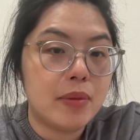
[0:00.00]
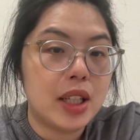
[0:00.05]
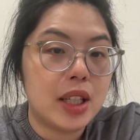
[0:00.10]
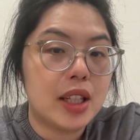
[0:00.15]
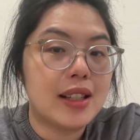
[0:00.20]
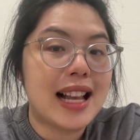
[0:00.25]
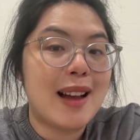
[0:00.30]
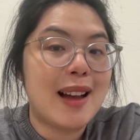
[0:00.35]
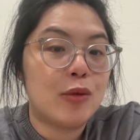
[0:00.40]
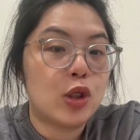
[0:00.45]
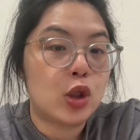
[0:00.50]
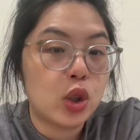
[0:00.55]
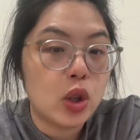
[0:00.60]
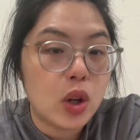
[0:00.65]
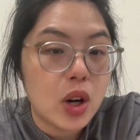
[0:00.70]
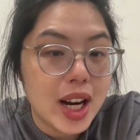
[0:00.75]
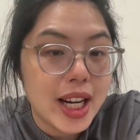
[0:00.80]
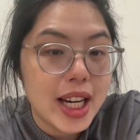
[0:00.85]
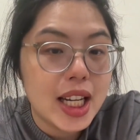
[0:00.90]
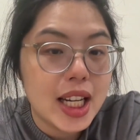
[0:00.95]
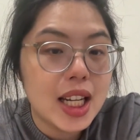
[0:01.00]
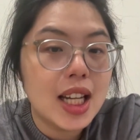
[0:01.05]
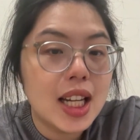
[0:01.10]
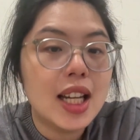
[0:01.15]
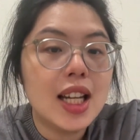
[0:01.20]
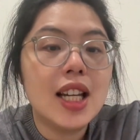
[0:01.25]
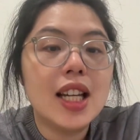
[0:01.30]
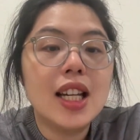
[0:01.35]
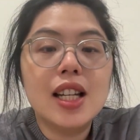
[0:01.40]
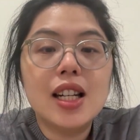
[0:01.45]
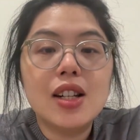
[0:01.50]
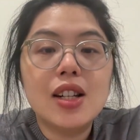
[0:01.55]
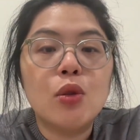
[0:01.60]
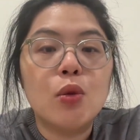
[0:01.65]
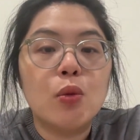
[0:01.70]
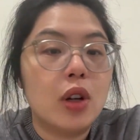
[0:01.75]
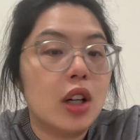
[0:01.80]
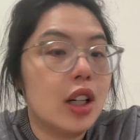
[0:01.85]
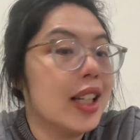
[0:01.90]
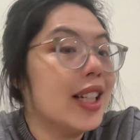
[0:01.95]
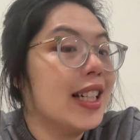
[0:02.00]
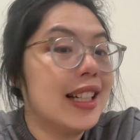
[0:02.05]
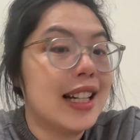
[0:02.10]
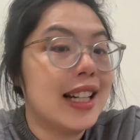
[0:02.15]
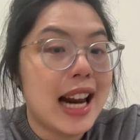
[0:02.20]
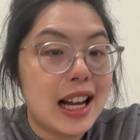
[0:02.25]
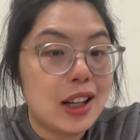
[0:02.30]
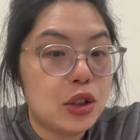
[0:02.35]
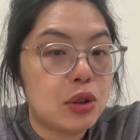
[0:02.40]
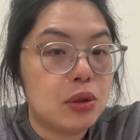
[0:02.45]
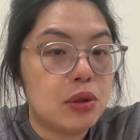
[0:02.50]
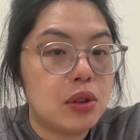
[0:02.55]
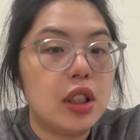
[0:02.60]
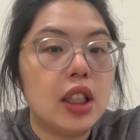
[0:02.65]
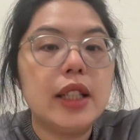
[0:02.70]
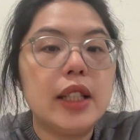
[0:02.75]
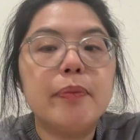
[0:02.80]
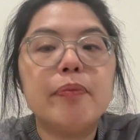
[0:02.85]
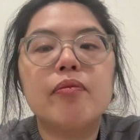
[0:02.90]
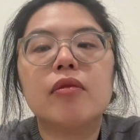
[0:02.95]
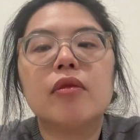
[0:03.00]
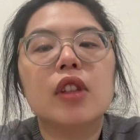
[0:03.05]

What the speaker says: because I'm trying to work internationally.